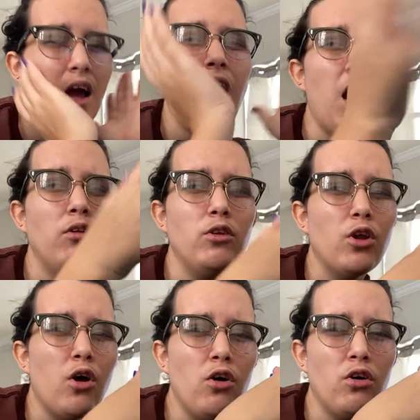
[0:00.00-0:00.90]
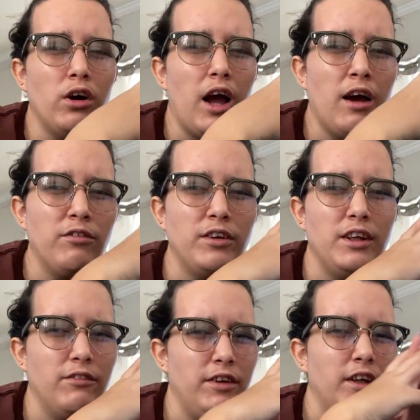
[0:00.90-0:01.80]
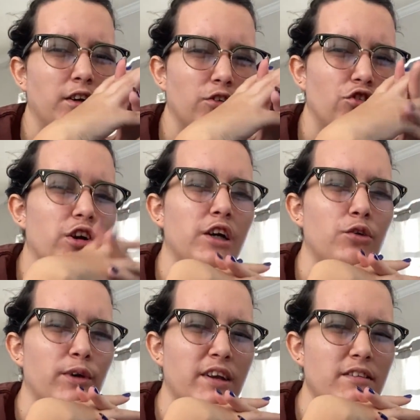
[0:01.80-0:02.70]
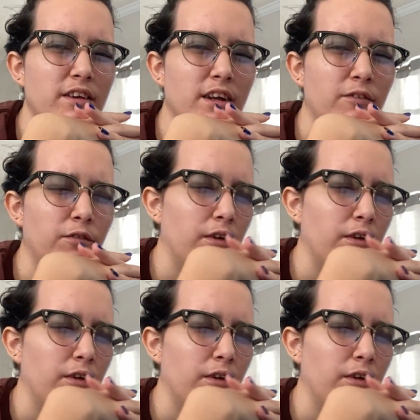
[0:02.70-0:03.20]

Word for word: How long after giving it a try do I DNF?